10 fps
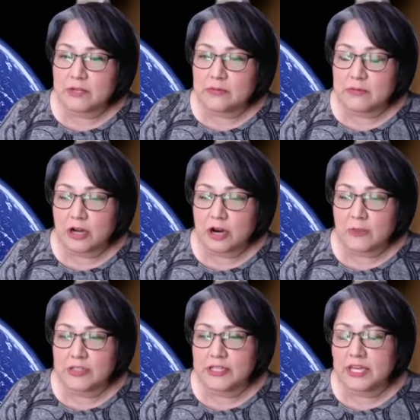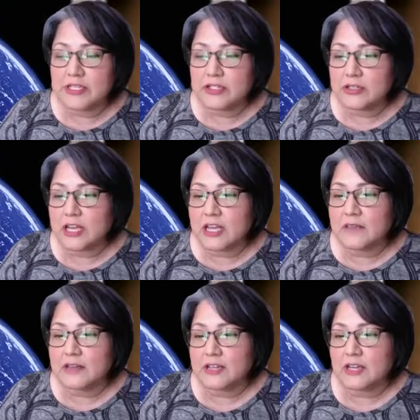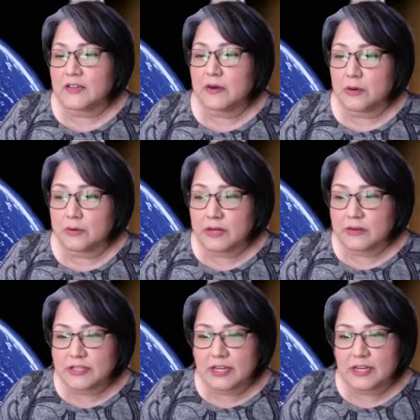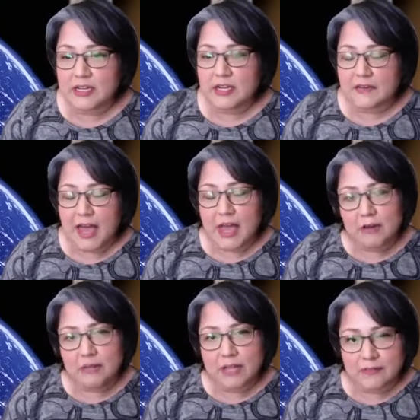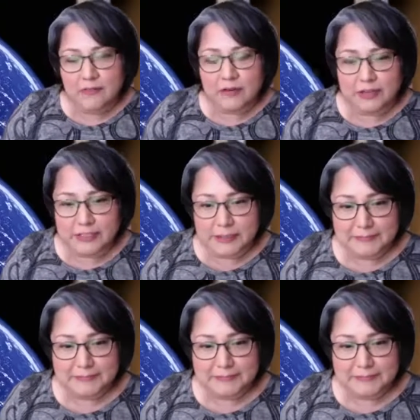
disregard potential life outside of our own understanding of how life works?